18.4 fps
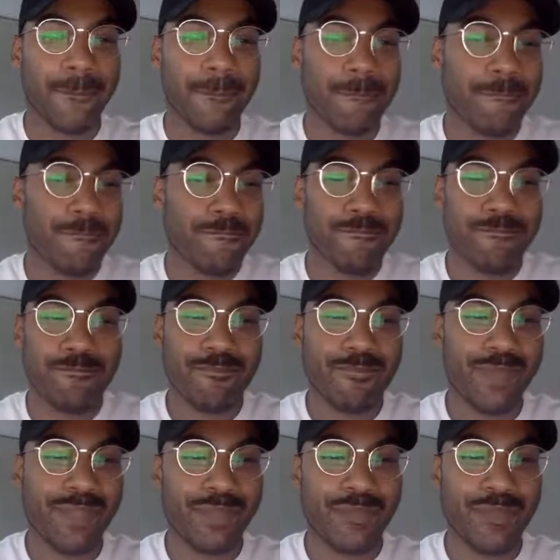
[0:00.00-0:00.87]
would, would
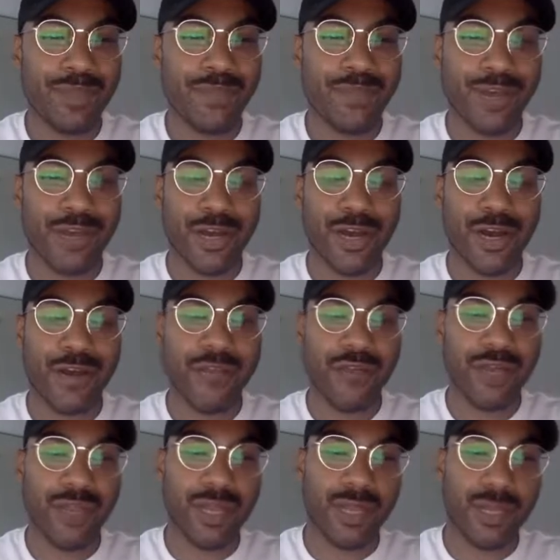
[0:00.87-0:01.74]
you say you've um,
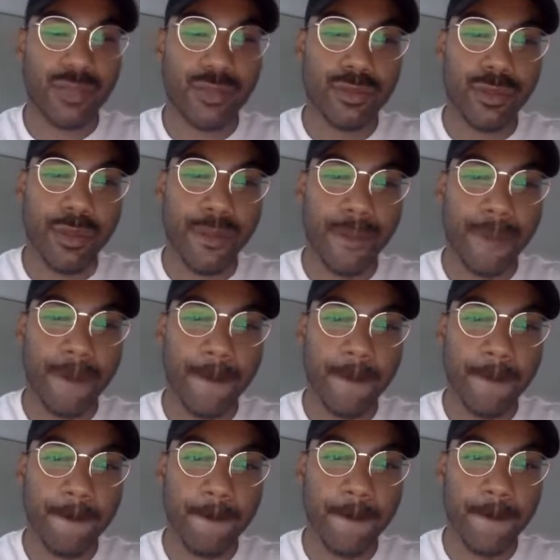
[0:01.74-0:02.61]
experienced so much that
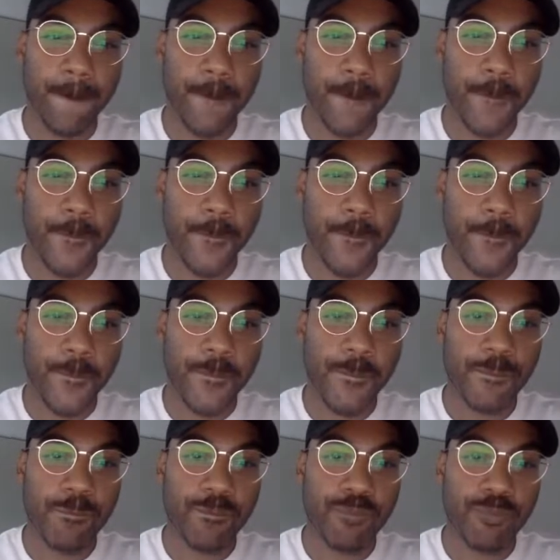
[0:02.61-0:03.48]
at this point you're
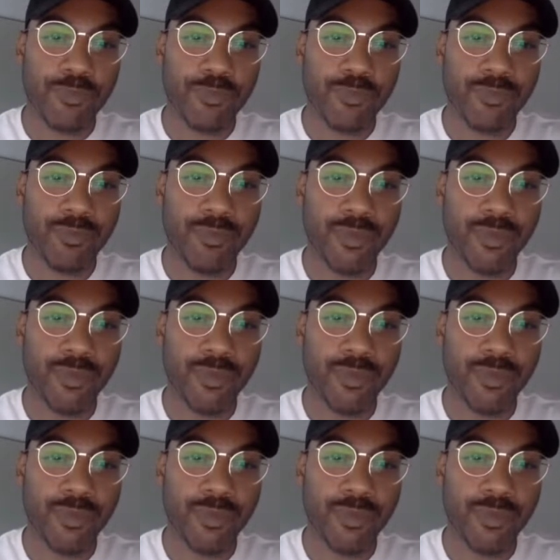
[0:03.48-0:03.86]
desensitized?